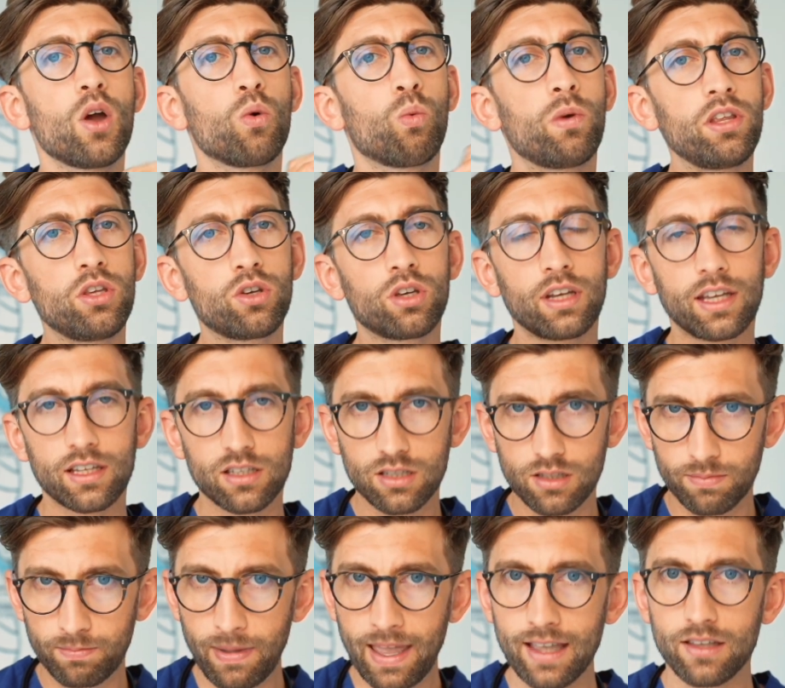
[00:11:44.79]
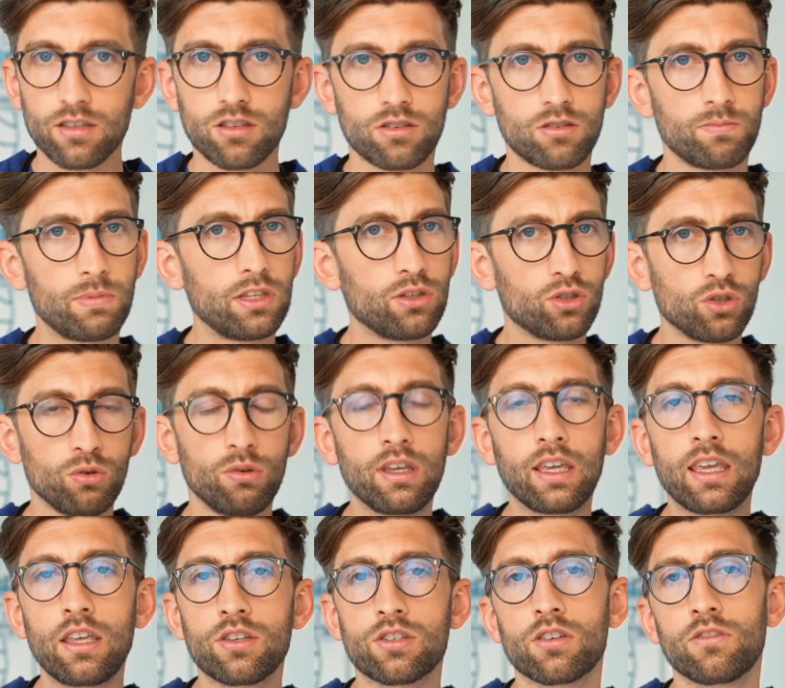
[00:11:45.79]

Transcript: when you can expect to be doing each